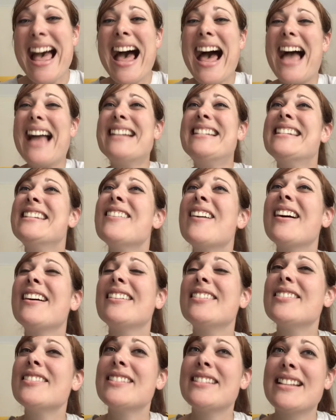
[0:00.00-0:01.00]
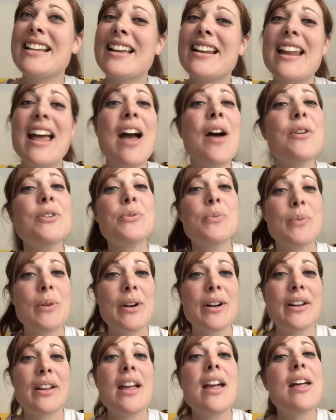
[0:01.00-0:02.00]
I did not understand how to work
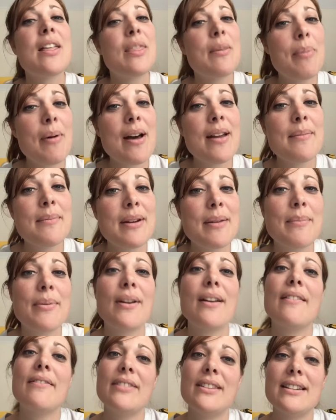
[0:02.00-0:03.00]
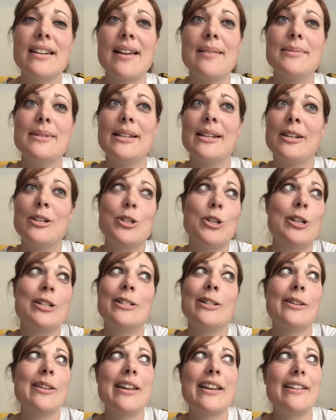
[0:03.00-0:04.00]
the bottom number of the time signature
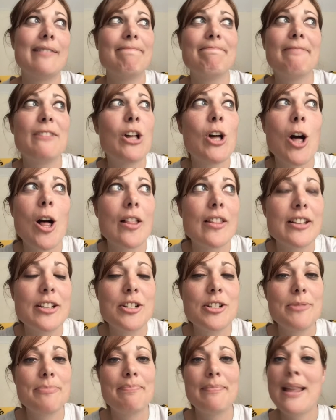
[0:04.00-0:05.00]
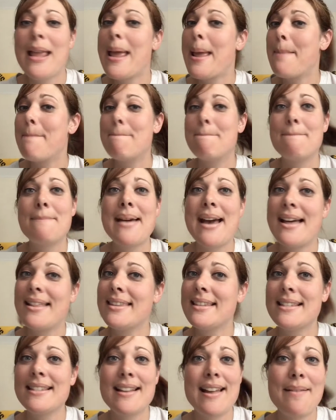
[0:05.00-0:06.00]
until like college. Math
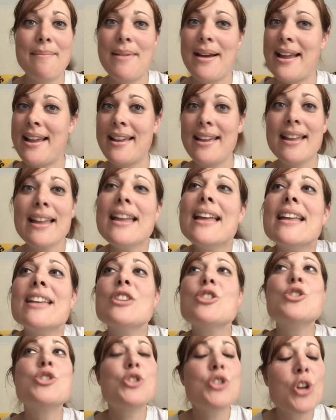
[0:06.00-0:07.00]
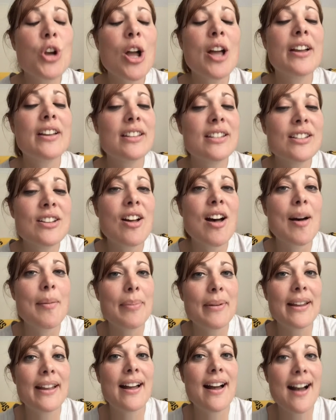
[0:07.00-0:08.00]
is not my strongest
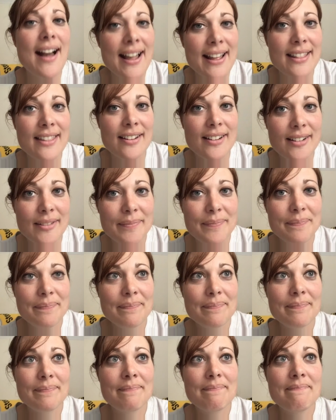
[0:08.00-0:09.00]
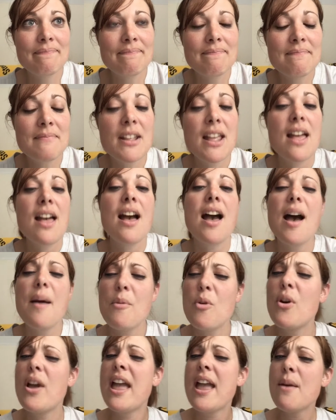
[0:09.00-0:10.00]
topic either. I'm
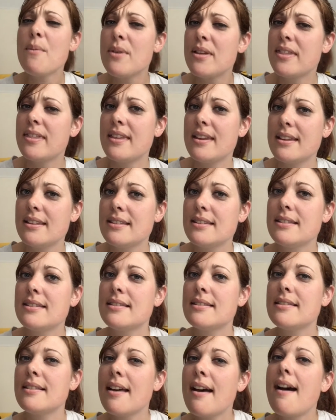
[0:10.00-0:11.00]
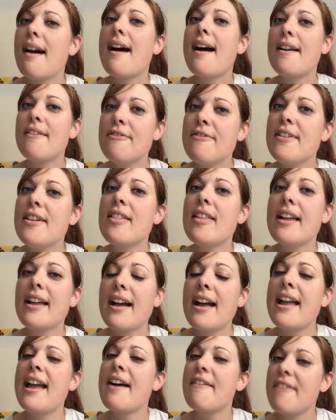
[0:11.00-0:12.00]
okay with this. I feel like
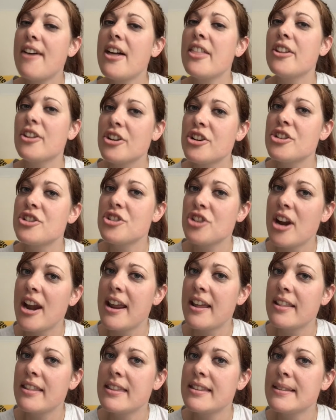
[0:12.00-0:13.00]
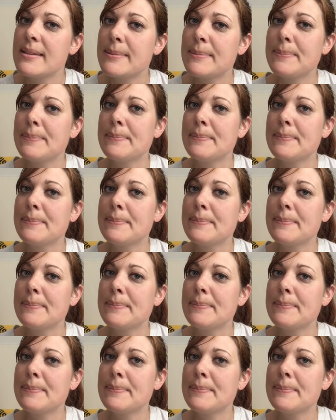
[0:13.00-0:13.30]
I have other strengths.